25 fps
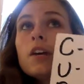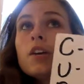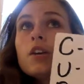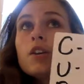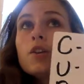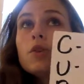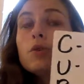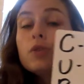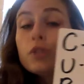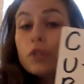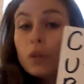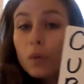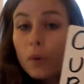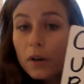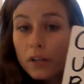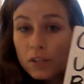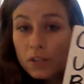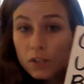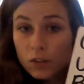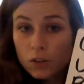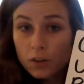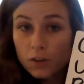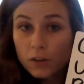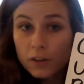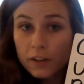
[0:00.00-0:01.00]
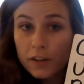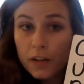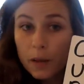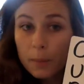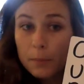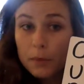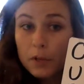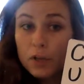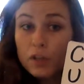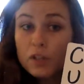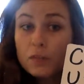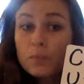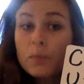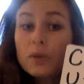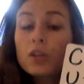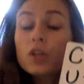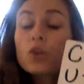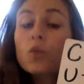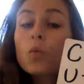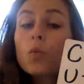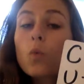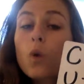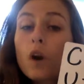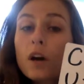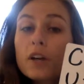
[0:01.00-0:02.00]
You do want to circle the numbers, but
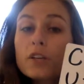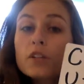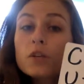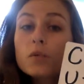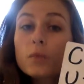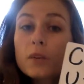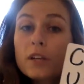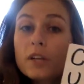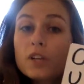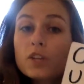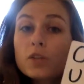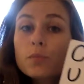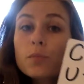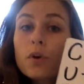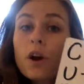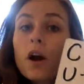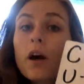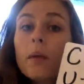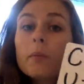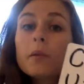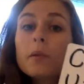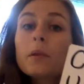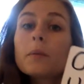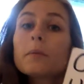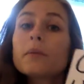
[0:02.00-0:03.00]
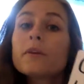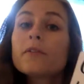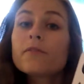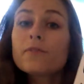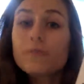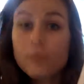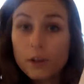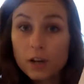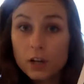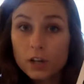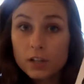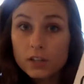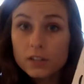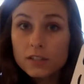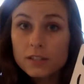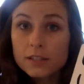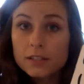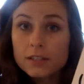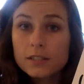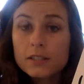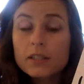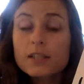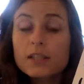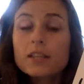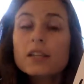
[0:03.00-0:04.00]
you want to read your problem
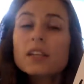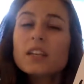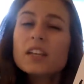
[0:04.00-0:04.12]
first.